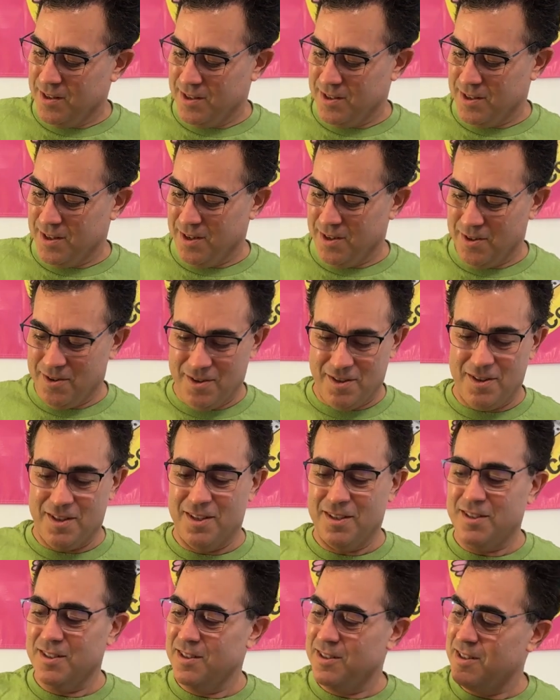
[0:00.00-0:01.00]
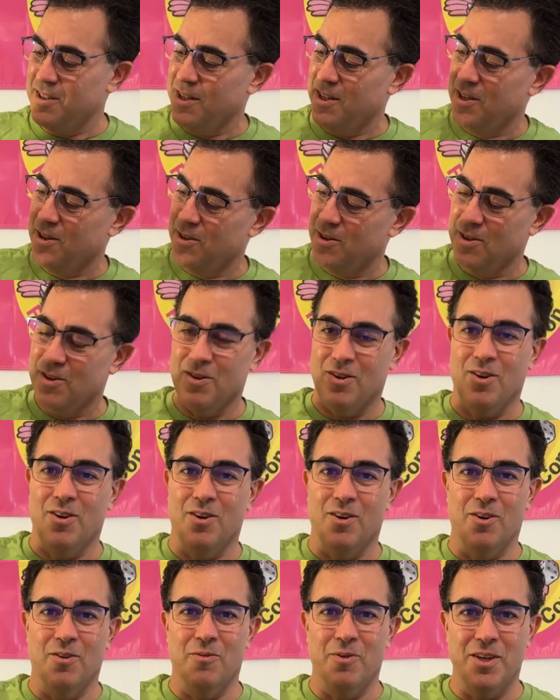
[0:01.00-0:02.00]
So this is the
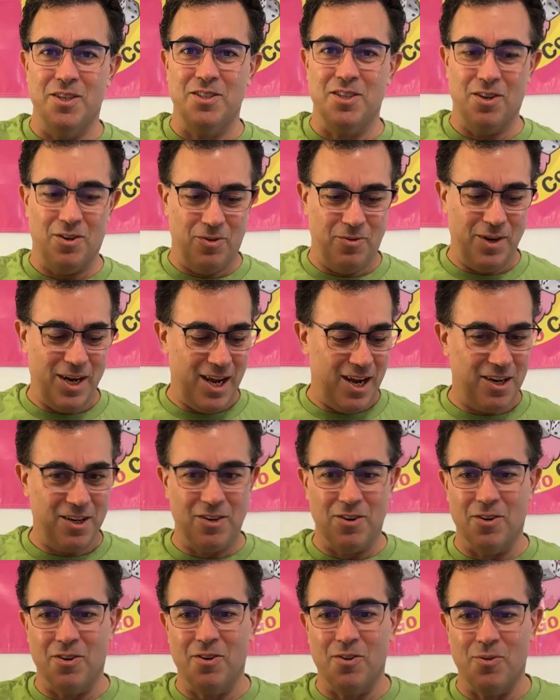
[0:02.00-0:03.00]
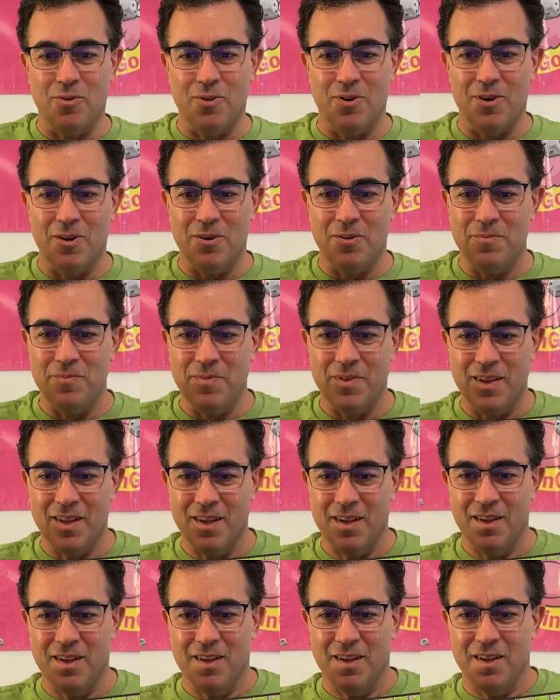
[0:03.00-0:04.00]
original Reactor Core
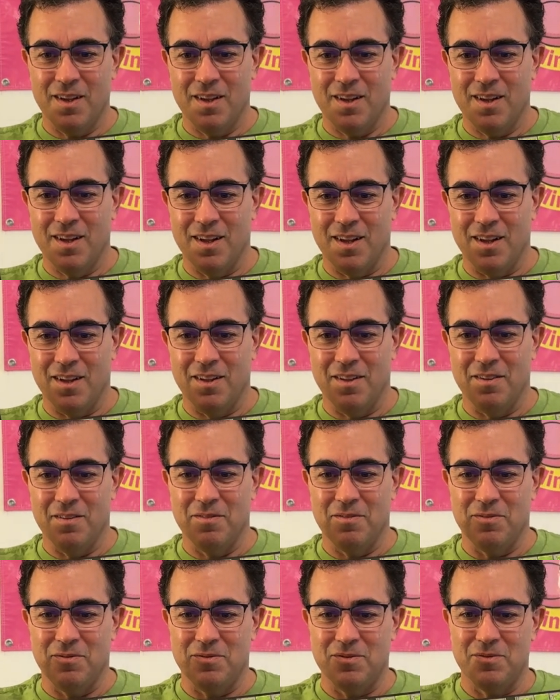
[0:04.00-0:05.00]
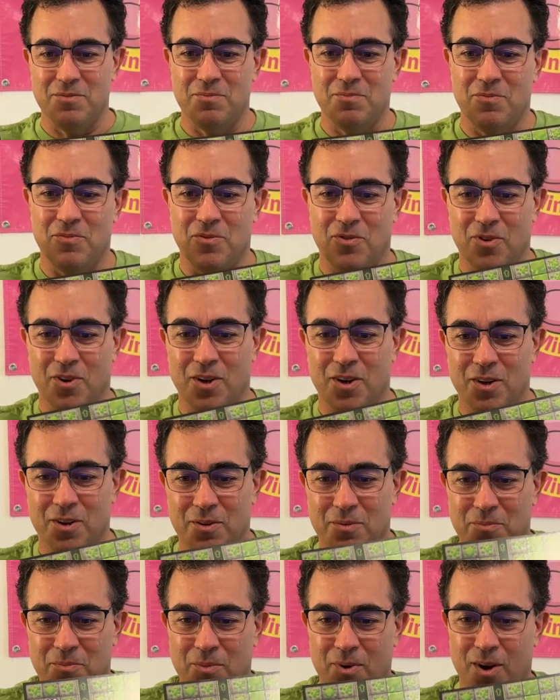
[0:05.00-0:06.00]

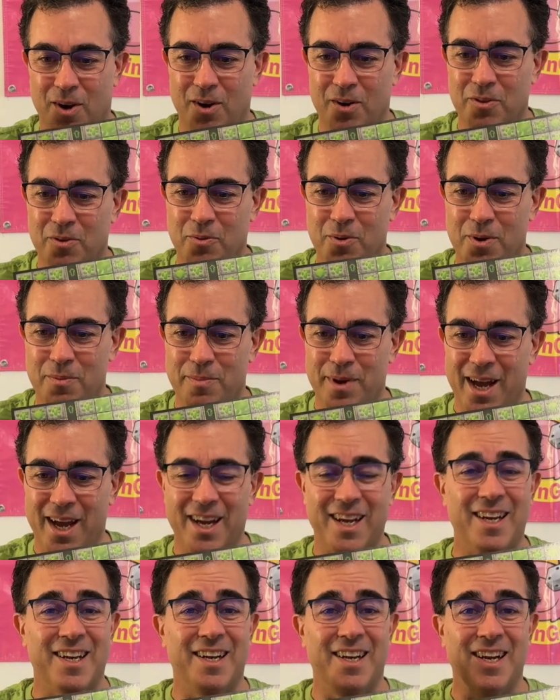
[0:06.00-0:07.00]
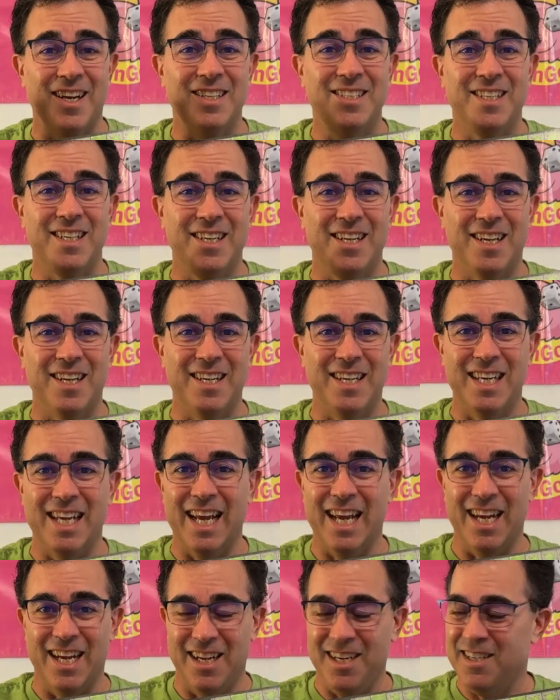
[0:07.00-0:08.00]
from all the way back in
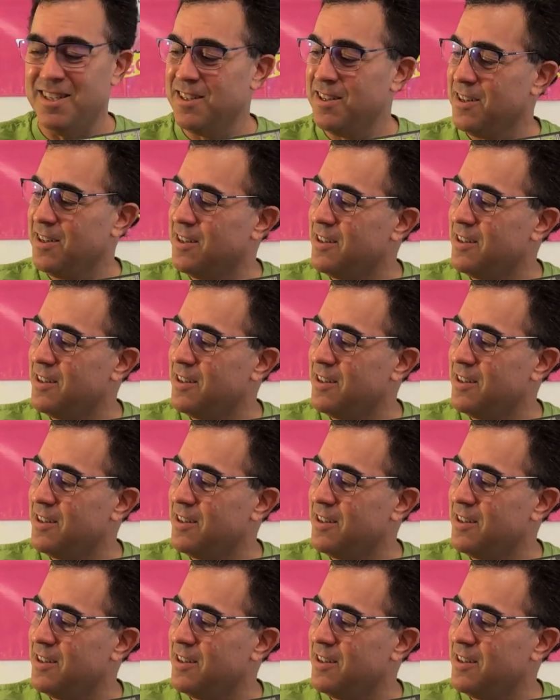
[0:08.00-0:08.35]
1998.